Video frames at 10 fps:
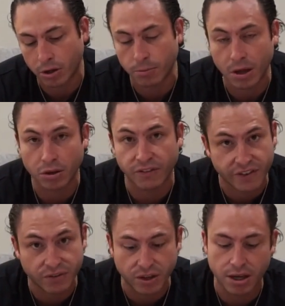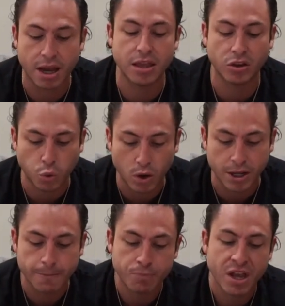them down to $50 and then
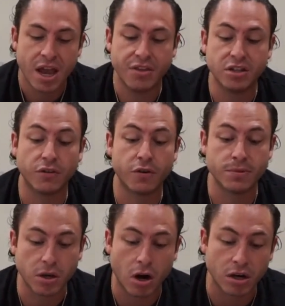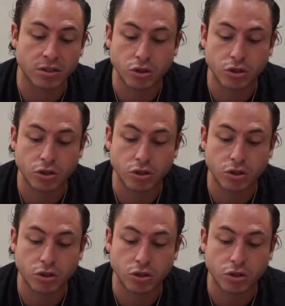$20, and these are from Zara.